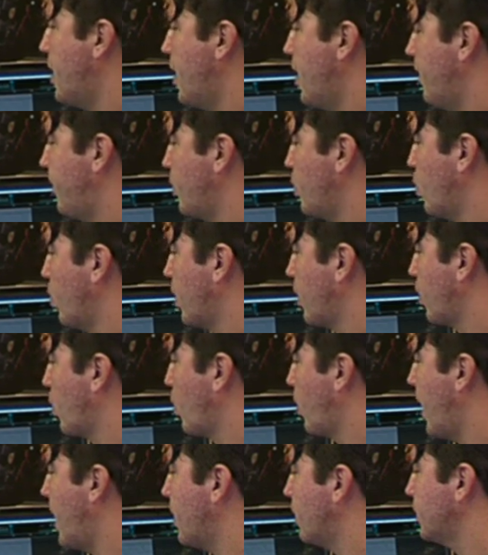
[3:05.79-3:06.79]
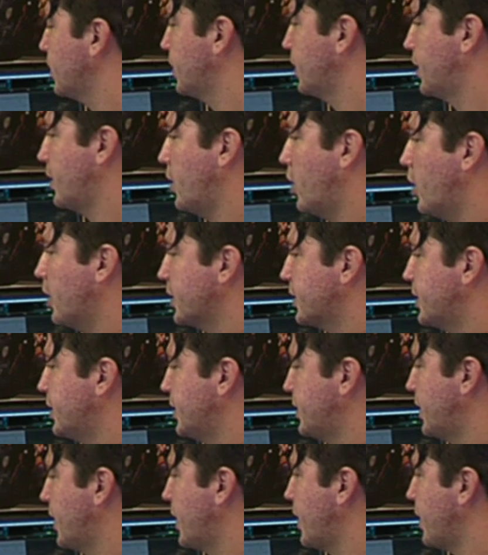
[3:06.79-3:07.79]
if you want to route the
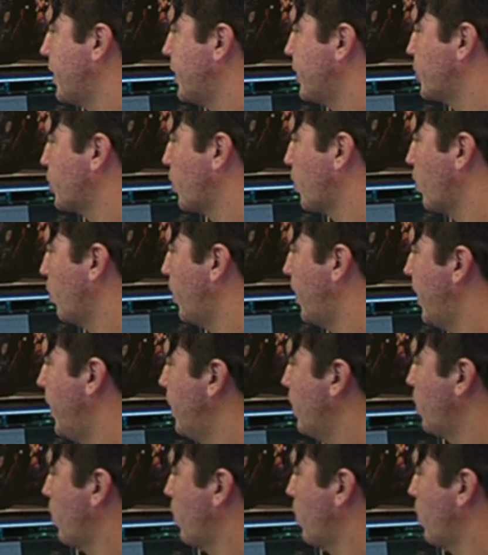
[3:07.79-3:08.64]
auxes in any sort of way,